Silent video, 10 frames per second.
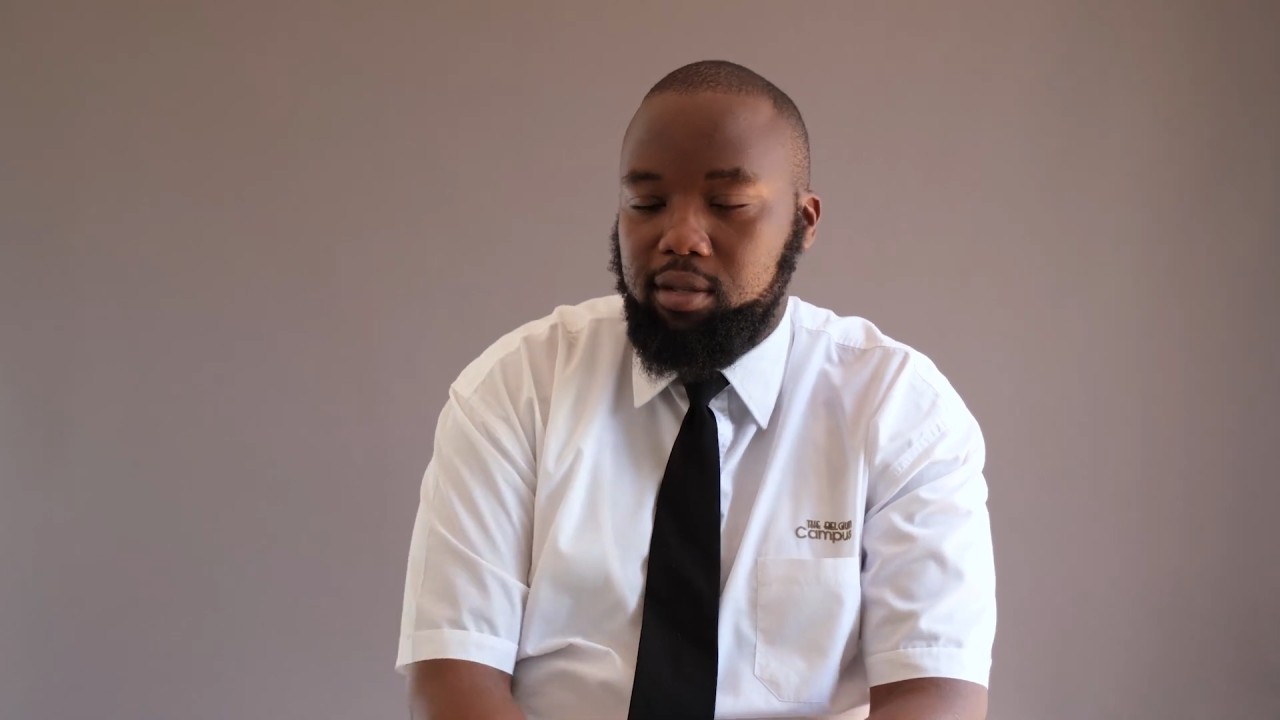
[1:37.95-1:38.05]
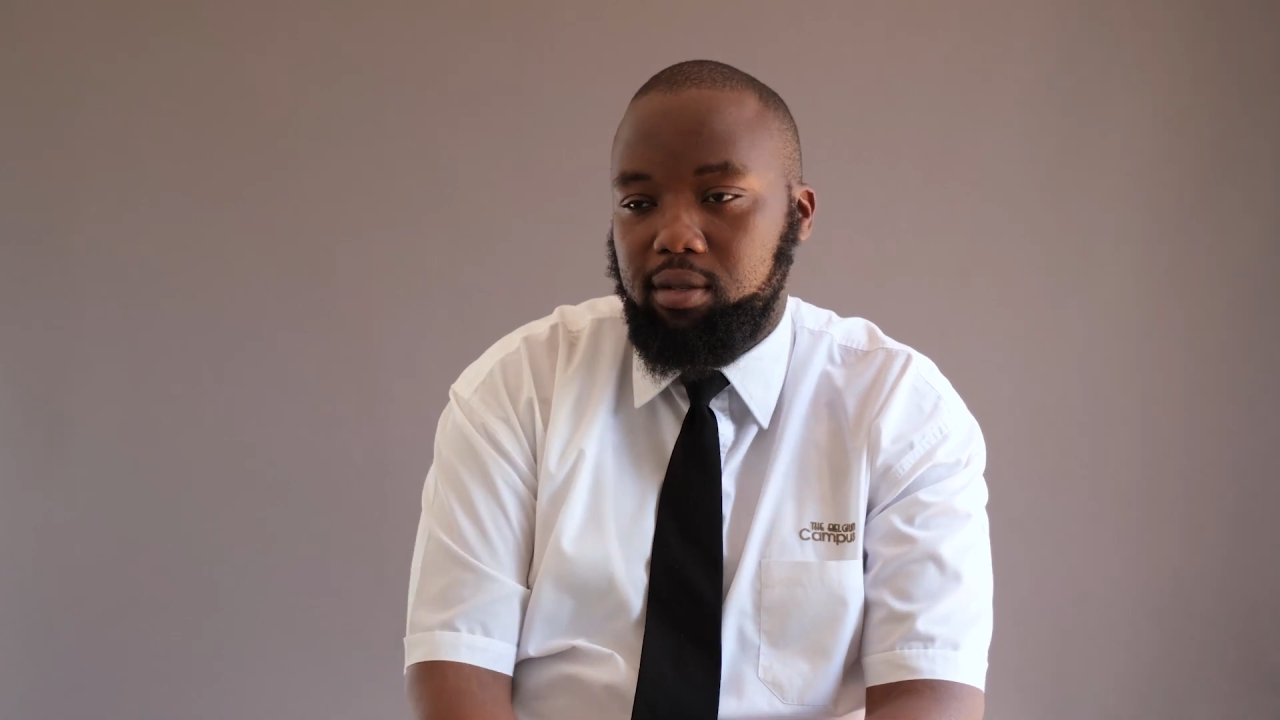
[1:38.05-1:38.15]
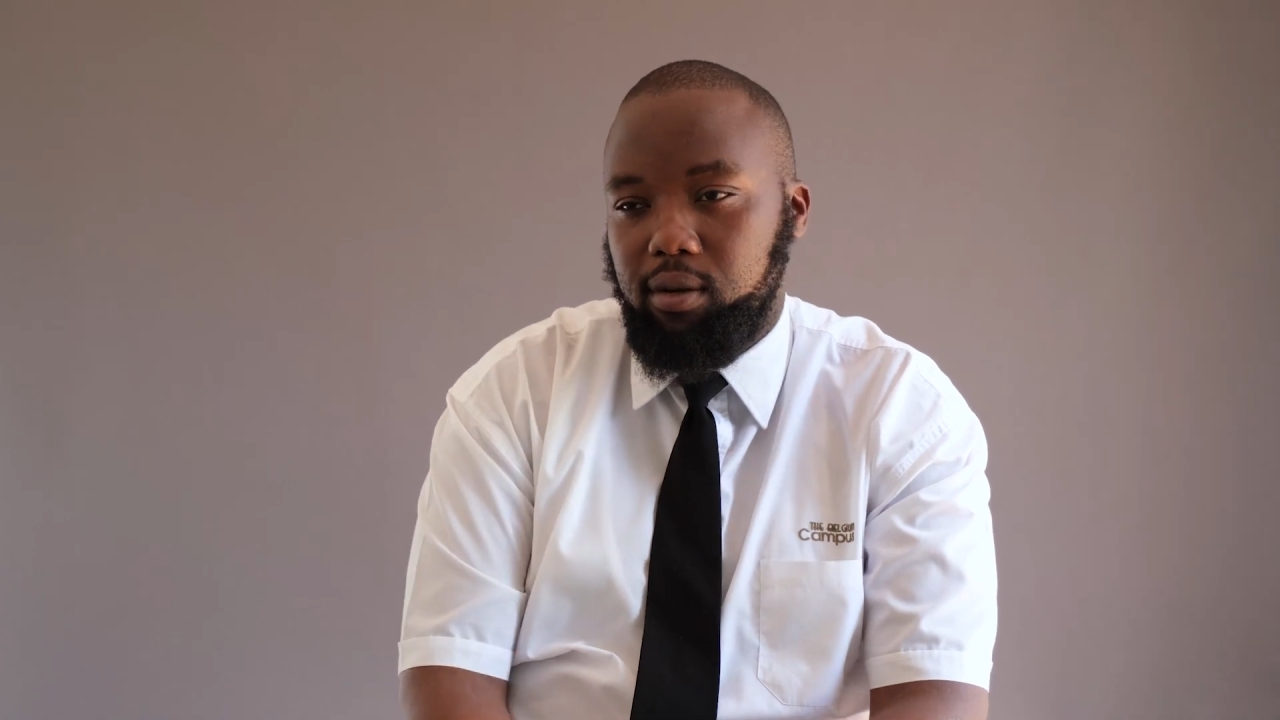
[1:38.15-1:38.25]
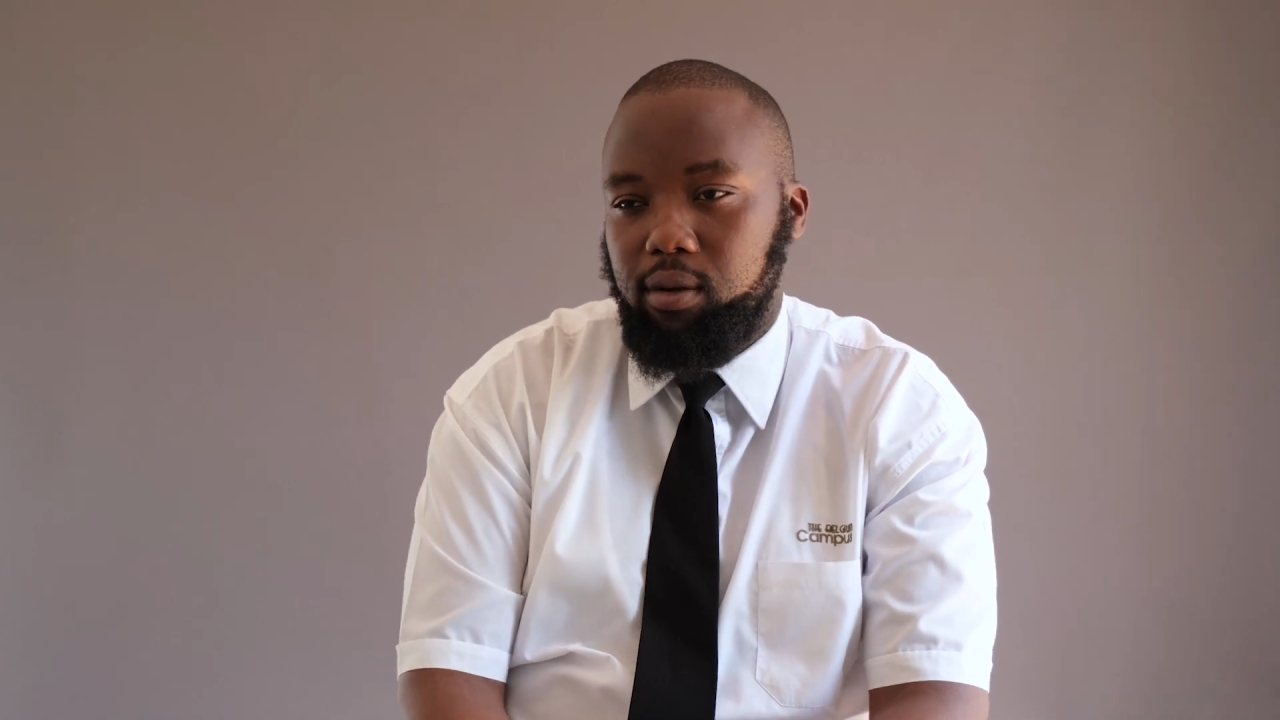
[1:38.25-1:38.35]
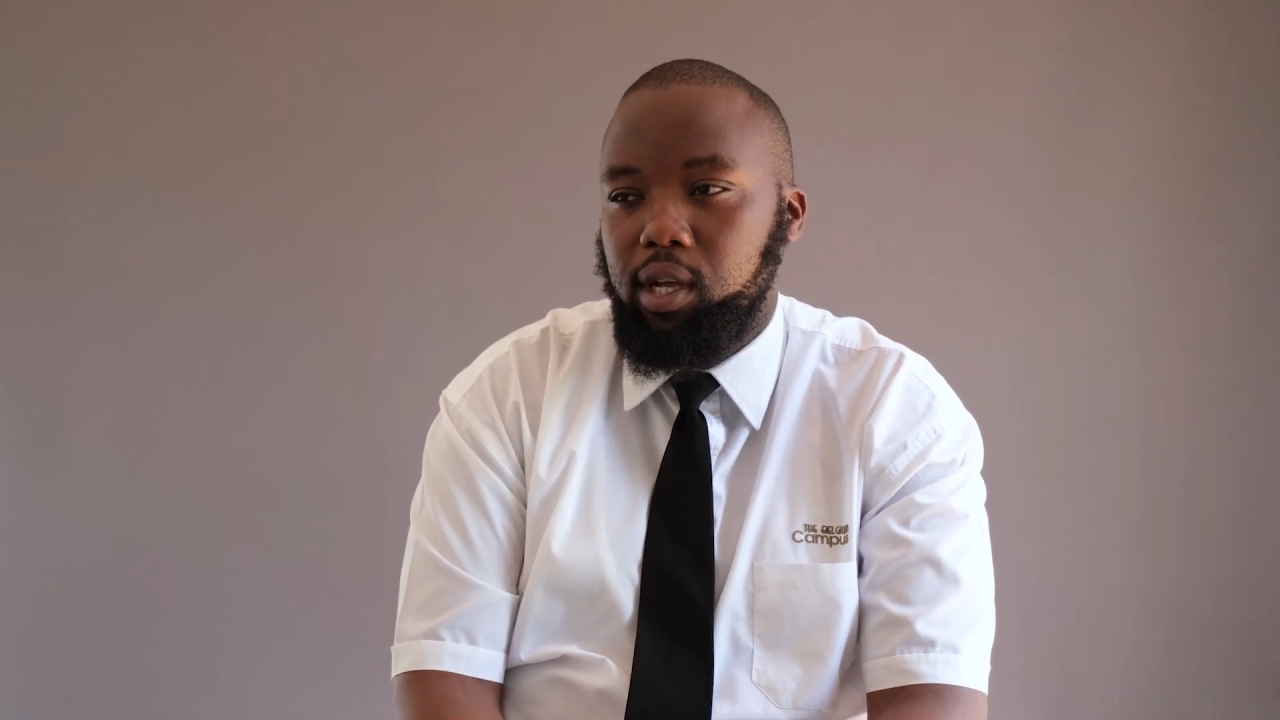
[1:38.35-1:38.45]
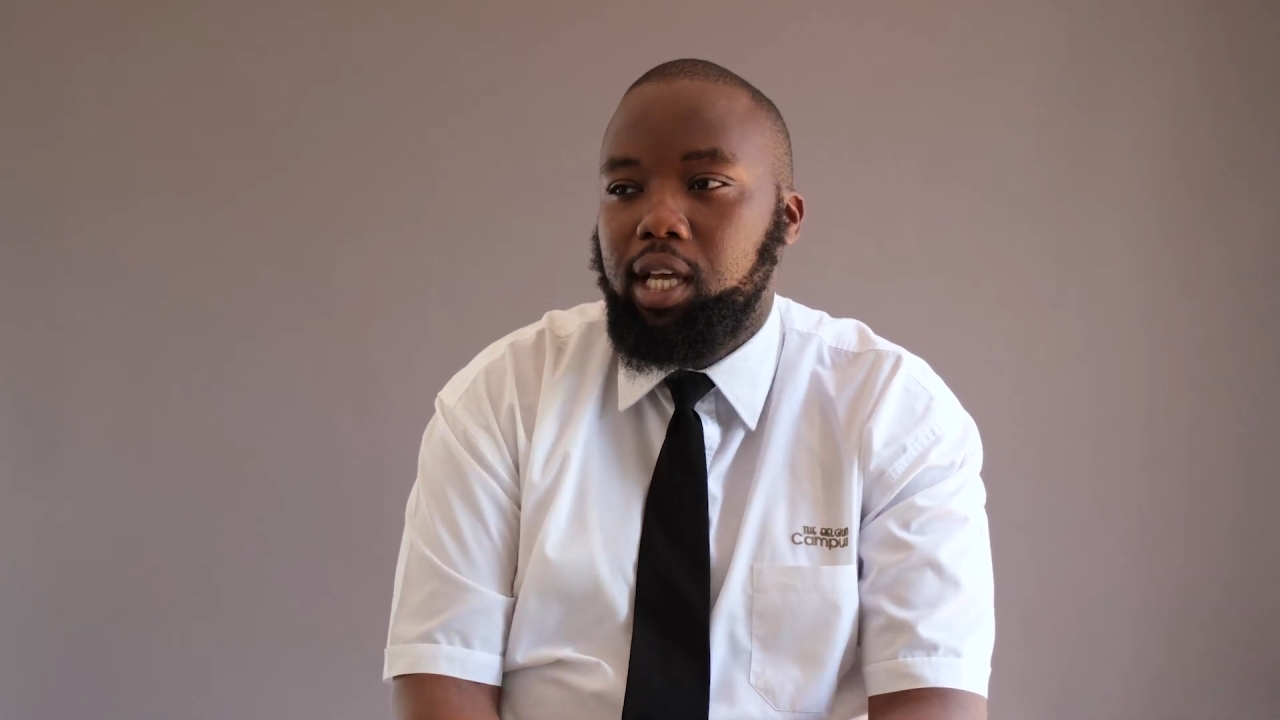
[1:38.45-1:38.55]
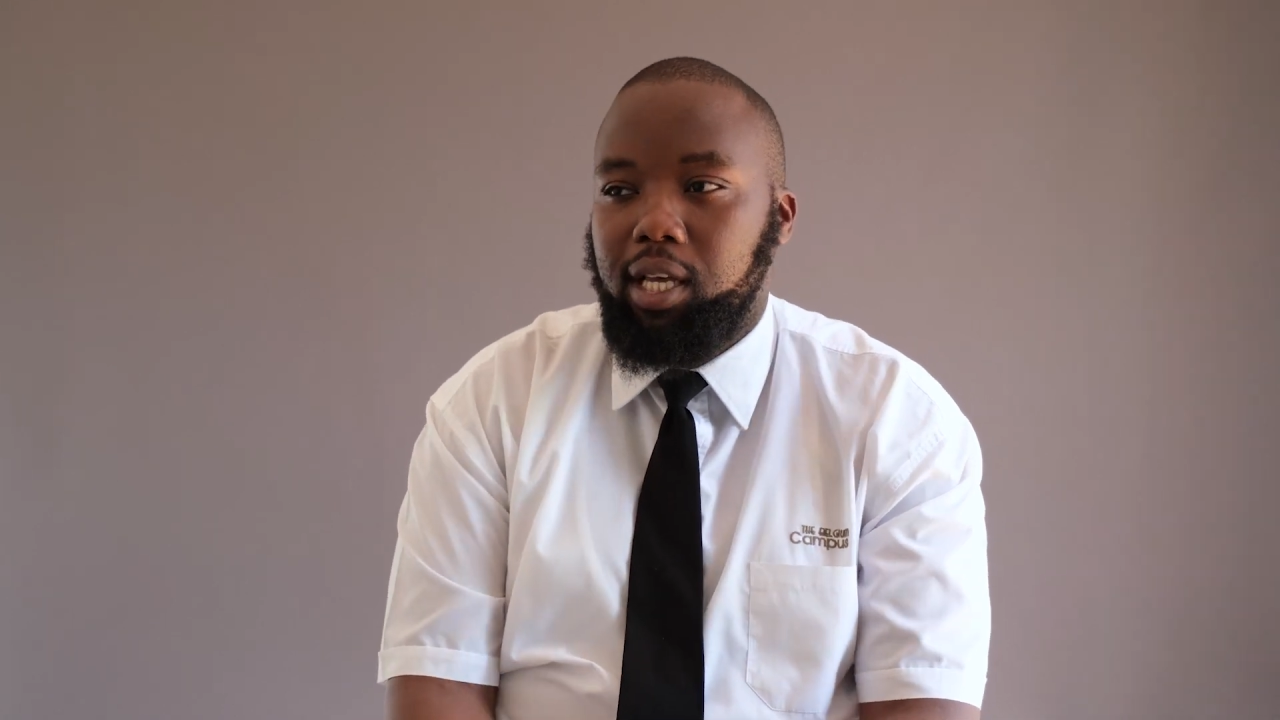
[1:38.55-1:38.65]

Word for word: So